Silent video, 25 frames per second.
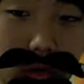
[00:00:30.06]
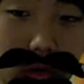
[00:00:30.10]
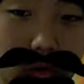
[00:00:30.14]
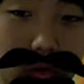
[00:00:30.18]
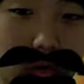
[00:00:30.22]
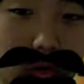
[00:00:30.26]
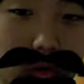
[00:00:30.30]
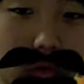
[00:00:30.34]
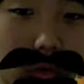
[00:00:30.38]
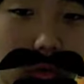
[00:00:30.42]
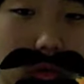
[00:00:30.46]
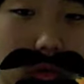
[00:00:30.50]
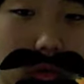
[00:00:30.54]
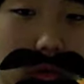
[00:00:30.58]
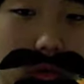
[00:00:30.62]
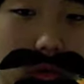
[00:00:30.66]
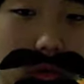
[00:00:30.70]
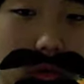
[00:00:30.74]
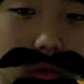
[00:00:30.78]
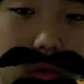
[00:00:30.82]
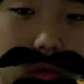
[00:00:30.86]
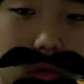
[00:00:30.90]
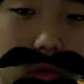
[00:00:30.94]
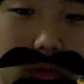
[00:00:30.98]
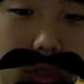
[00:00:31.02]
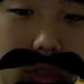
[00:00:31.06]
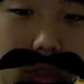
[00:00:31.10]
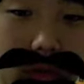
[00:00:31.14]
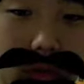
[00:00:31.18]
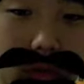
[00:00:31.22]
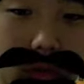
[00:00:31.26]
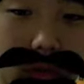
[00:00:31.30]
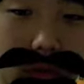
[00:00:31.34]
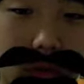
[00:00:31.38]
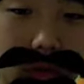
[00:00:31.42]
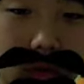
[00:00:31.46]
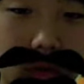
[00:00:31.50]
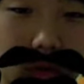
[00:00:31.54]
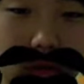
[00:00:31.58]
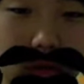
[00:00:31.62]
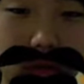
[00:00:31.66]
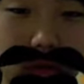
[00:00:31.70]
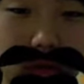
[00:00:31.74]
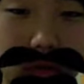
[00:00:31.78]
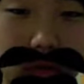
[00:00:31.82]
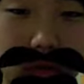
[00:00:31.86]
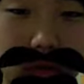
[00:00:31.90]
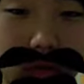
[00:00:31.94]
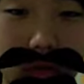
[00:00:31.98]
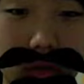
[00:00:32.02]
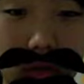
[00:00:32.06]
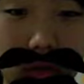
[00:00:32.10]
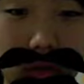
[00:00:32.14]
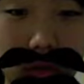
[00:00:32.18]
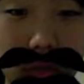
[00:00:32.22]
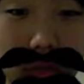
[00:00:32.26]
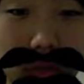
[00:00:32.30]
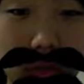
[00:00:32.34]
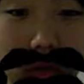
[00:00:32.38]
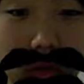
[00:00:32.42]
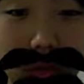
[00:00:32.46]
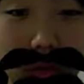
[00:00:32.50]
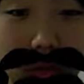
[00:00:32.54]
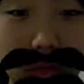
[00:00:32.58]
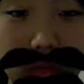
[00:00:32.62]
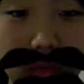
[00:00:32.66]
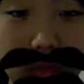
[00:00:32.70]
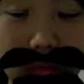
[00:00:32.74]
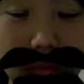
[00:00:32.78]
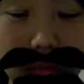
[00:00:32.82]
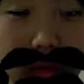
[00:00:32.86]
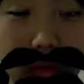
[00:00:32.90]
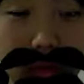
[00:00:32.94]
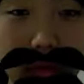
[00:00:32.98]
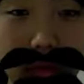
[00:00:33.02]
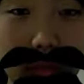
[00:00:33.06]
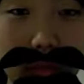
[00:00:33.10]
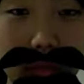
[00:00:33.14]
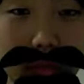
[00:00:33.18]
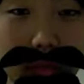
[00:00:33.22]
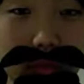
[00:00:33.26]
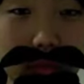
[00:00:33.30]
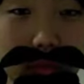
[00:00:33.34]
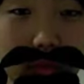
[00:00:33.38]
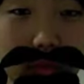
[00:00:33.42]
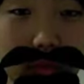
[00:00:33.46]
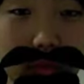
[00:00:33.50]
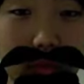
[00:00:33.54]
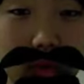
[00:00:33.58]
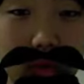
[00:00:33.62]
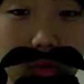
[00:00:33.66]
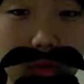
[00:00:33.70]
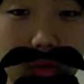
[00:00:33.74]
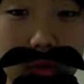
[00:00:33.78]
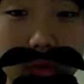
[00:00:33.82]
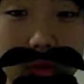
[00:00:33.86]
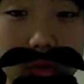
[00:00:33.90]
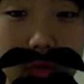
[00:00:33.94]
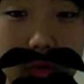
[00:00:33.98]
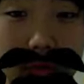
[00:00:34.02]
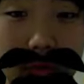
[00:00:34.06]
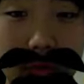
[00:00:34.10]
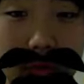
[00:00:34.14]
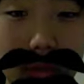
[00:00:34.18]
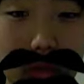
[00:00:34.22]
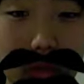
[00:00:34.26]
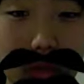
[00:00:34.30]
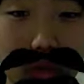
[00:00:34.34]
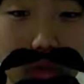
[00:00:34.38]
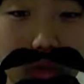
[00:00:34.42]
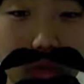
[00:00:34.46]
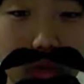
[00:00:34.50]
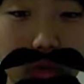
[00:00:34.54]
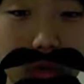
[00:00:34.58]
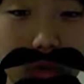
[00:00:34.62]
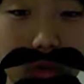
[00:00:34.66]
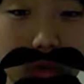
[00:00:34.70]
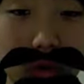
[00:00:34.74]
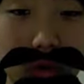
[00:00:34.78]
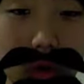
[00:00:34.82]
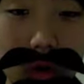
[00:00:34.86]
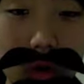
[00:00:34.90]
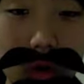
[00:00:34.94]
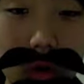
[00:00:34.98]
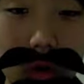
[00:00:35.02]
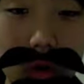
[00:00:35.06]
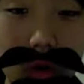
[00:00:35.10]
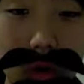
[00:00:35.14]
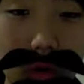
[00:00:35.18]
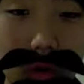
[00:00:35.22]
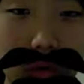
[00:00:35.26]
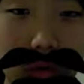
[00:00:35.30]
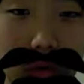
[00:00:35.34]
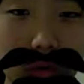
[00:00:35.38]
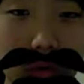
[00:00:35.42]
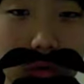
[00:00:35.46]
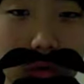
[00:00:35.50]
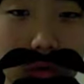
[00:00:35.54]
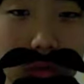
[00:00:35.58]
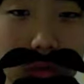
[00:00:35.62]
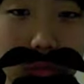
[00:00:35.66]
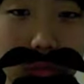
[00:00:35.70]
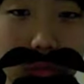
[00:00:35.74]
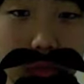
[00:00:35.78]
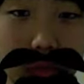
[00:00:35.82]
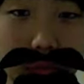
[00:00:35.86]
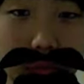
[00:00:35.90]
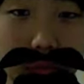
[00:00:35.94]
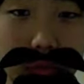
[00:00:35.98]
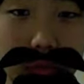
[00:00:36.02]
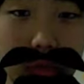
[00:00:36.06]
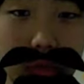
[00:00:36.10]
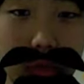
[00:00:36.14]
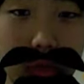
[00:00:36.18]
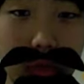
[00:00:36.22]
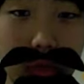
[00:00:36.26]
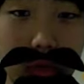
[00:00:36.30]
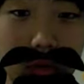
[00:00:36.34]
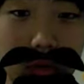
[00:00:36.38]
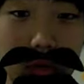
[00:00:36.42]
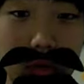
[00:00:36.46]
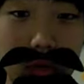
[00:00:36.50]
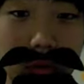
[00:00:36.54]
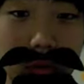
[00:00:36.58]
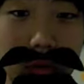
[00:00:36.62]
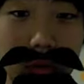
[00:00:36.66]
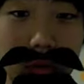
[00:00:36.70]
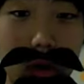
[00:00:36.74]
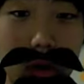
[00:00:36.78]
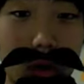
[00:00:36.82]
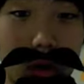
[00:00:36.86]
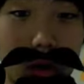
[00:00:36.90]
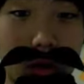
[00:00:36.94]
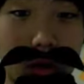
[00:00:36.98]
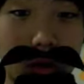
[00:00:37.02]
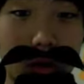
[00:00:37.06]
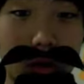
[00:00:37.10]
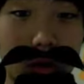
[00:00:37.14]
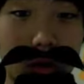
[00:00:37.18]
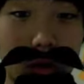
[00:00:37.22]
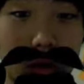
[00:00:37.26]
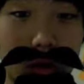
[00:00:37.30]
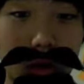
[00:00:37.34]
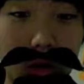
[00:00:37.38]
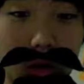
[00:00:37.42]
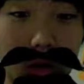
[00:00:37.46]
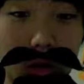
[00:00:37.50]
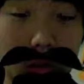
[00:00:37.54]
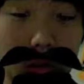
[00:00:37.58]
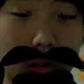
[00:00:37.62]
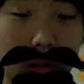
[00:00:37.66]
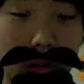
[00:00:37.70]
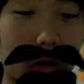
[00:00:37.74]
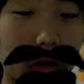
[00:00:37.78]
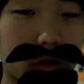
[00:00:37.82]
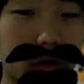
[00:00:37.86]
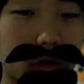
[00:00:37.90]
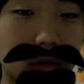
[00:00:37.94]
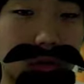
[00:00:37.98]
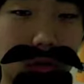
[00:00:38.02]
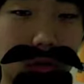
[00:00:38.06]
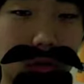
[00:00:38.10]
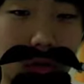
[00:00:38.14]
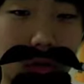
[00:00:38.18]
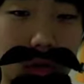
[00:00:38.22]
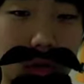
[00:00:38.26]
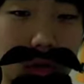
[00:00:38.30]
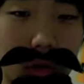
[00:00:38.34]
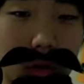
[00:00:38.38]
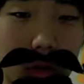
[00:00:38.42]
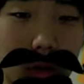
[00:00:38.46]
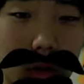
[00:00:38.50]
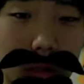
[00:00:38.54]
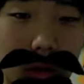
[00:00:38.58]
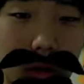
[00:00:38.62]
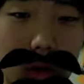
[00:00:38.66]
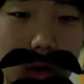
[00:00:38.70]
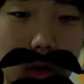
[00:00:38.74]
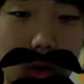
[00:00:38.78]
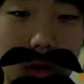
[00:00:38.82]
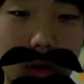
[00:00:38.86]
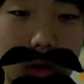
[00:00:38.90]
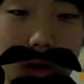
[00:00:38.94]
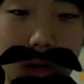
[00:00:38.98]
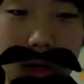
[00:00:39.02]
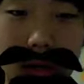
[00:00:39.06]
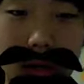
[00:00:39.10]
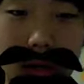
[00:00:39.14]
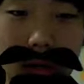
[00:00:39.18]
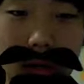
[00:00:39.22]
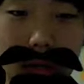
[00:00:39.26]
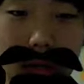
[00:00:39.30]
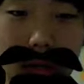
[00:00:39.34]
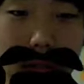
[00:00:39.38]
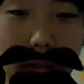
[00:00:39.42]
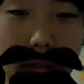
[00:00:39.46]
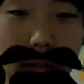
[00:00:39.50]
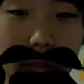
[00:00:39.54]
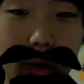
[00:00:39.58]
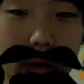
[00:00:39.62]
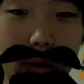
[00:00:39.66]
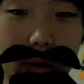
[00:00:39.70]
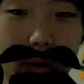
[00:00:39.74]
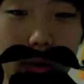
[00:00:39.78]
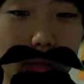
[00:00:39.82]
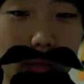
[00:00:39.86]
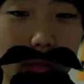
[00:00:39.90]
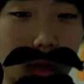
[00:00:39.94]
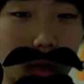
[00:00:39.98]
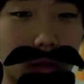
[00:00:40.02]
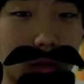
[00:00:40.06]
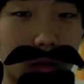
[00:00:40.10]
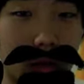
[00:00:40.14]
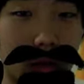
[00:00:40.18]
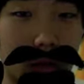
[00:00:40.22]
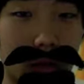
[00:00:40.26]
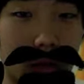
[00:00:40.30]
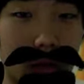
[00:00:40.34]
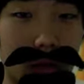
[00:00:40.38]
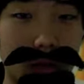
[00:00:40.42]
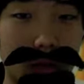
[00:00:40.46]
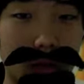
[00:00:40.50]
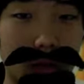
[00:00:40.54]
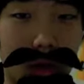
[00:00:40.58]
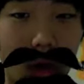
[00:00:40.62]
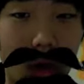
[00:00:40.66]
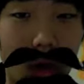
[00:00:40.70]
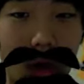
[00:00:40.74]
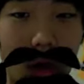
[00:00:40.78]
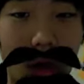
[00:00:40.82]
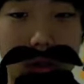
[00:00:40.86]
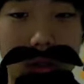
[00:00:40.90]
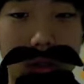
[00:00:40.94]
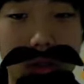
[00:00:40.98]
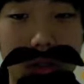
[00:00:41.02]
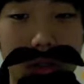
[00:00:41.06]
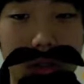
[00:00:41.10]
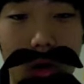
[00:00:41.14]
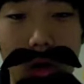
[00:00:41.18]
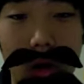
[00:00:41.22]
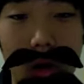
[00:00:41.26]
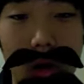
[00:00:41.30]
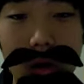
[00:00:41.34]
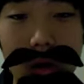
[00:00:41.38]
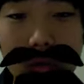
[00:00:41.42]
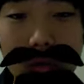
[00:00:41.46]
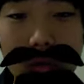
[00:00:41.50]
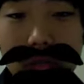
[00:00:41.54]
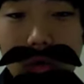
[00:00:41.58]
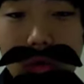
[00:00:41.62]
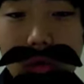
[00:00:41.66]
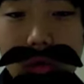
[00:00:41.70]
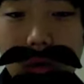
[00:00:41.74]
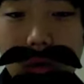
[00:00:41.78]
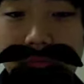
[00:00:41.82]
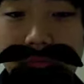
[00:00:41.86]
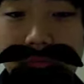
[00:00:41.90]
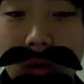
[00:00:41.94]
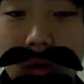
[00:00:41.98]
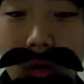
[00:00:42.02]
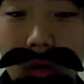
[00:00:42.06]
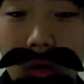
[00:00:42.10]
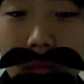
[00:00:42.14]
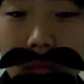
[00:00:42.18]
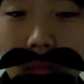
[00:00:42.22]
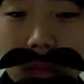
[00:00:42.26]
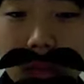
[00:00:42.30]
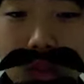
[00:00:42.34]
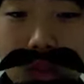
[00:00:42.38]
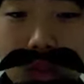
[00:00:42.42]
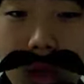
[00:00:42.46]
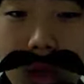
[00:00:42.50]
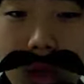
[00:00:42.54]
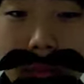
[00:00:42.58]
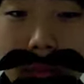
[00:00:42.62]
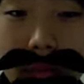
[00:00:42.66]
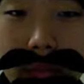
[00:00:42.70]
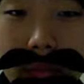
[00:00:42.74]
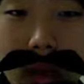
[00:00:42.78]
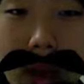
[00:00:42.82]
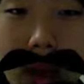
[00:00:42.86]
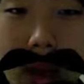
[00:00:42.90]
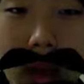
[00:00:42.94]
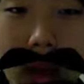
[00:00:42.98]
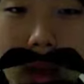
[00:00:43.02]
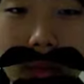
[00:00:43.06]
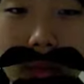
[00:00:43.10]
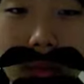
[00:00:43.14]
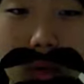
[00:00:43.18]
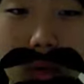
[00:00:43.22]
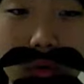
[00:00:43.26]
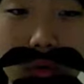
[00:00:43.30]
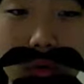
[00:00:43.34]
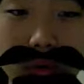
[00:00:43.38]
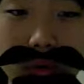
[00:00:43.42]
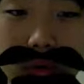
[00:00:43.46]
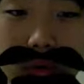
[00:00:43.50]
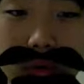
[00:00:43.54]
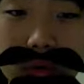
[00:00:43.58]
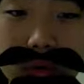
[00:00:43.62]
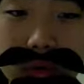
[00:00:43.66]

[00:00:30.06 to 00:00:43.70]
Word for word: During the 19th century, the world was filled with new theories of evolution, including Buffon and Lamarck. Personally, Lamarck had an impact on my ideas, as I argued the environment shaped the animals.